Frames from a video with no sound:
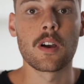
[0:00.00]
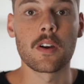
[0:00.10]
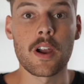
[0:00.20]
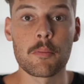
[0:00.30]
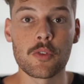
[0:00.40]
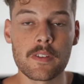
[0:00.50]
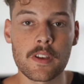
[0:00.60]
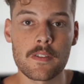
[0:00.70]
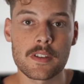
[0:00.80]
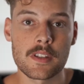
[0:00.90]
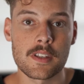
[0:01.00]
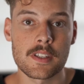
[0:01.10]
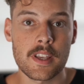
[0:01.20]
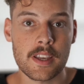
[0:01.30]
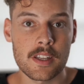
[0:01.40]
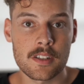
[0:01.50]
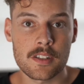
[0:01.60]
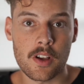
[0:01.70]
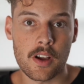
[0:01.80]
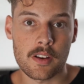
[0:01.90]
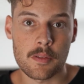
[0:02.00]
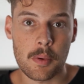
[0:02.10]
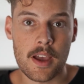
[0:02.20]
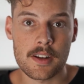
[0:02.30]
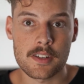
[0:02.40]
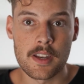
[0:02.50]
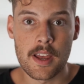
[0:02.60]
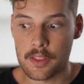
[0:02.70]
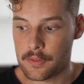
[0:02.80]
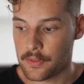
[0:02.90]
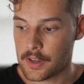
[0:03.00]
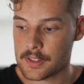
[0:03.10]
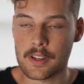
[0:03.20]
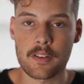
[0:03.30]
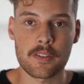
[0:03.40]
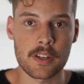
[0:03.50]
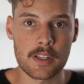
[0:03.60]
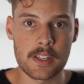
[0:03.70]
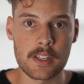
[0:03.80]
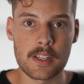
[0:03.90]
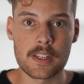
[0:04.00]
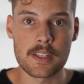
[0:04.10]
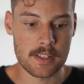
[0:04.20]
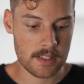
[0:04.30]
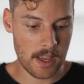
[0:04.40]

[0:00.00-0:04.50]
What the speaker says: Alright, moving over to the second side of the pouch now. The first thing I've got in here is